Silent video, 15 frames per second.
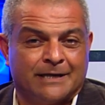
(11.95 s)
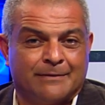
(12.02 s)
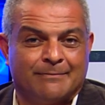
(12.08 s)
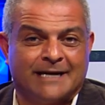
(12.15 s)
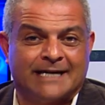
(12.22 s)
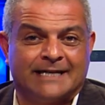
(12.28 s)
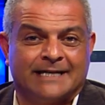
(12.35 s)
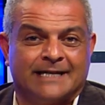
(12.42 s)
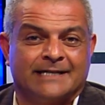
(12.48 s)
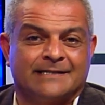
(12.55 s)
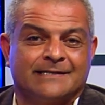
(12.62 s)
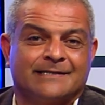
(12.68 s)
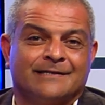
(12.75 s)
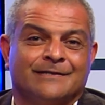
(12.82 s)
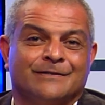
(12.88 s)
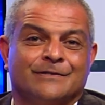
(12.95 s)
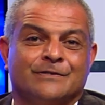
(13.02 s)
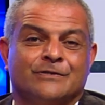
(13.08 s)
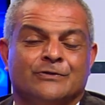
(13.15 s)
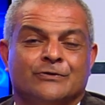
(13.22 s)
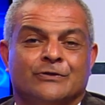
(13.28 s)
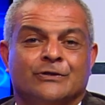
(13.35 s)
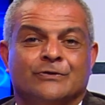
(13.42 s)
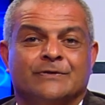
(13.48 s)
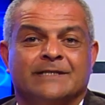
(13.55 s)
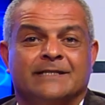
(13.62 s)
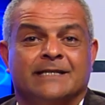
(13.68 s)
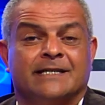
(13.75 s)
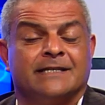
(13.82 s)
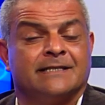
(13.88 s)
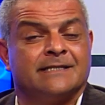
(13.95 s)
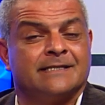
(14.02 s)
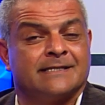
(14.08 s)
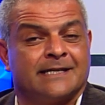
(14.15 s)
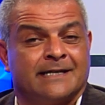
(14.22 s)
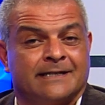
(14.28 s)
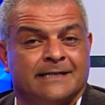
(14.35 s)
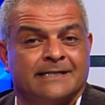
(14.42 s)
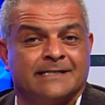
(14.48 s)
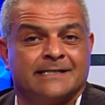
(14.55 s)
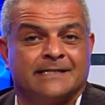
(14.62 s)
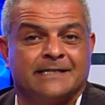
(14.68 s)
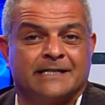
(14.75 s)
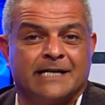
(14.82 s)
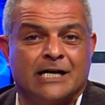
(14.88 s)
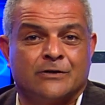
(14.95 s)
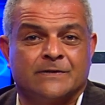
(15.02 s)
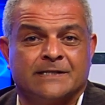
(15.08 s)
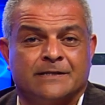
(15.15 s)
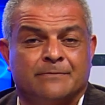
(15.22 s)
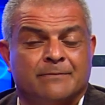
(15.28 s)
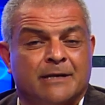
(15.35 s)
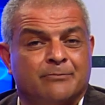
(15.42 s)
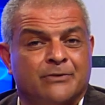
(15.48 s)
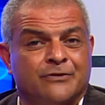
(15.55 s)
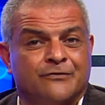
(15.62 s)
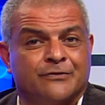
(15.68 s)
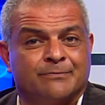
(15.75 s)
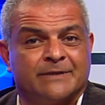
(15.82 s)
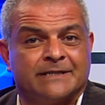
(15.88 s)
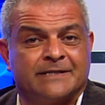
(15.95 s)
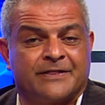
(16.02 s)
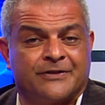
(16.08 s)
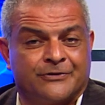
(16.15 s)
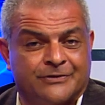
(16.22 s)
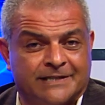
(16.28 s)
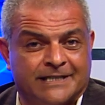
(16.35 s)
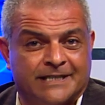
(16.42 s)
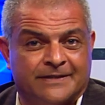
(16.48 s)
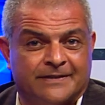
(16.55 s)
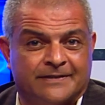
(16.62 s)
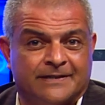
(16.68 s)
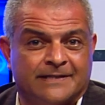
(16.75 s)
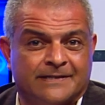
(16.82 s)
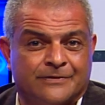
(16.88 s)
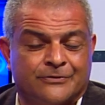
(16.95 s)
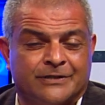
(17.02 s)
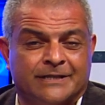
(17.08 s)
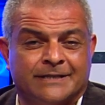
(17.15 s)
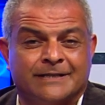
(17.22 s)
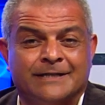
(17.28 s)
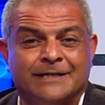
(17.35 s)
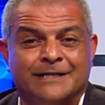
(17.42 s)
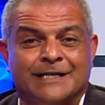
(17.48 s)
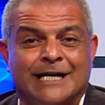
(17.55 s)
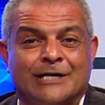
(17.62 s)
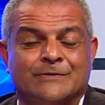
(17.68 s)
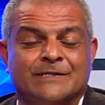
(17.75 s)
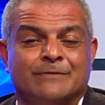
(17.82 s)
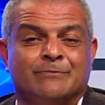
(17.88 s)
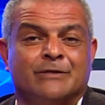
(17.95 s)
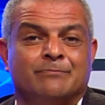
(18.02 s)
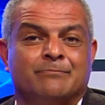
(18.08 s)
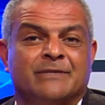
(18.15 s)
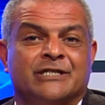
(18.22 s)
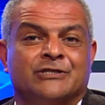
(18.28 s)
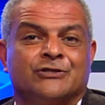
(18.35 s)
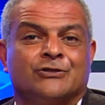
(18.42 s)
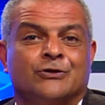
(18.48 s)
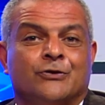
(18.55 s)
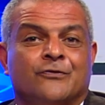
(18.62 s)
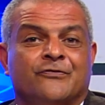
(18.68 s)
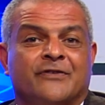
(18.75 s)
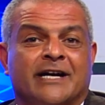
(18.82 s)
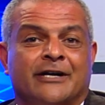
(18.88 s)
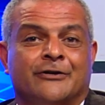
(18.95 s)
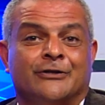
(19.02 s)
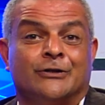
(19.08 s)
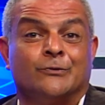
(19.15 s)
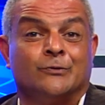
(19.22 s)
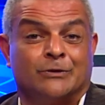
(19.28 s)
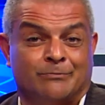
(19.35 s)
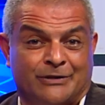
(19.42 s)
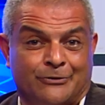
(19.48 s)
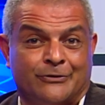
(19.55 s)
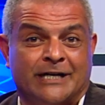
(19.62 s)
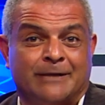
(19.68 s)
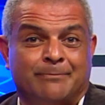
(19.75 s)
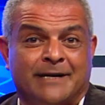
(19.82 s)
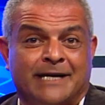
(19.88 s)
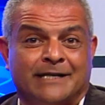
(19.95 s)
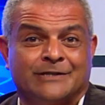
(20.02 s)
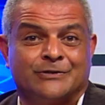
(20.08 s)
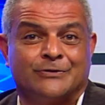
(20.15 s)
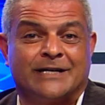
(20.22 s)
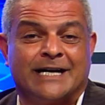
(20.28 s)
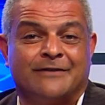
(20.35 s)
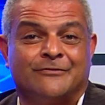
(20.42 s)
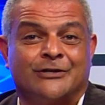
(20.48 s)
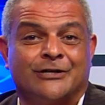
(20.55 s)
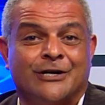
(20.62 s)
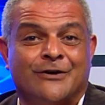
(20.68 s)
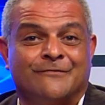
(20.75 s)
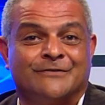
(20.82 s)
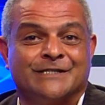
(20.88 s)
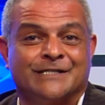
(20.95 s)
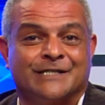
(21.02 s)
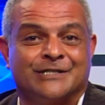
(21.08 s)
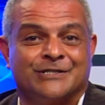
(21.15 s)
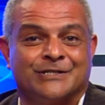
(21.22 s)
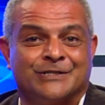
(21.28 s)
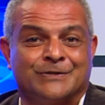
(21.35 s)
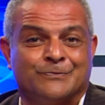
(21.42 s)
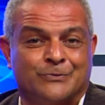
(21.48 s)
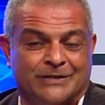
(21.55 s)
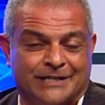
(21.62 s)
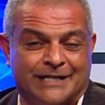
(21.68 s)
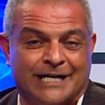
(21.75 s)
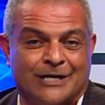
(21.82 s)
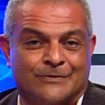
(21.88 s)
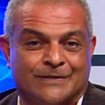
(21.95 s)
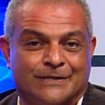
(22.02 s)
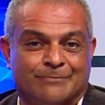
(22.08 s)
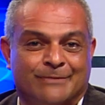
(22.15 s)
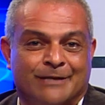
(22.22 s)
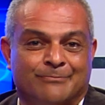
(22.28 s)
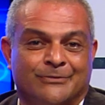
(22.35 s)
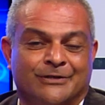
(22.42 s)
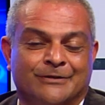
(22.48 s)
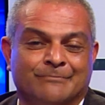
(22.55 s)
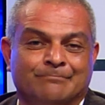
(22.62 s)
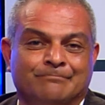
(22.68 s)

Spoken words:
My guest in the studio today is LA City Council member from the 13th District, Councilman Mitch O'Farrell. We'll be right back to have our conversation with the council member.